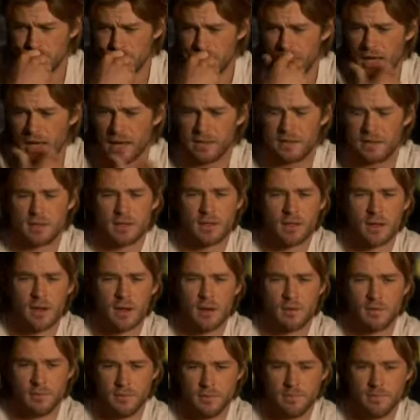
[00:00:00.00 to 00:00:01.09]
Yeah, it's a
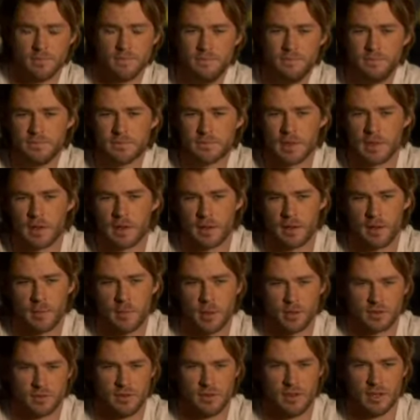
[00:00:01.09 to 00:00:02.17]
kind of like the
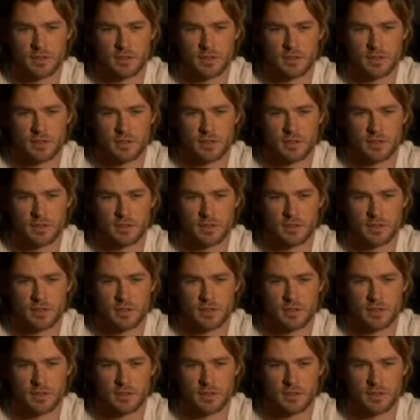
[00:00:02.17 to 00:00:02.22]
most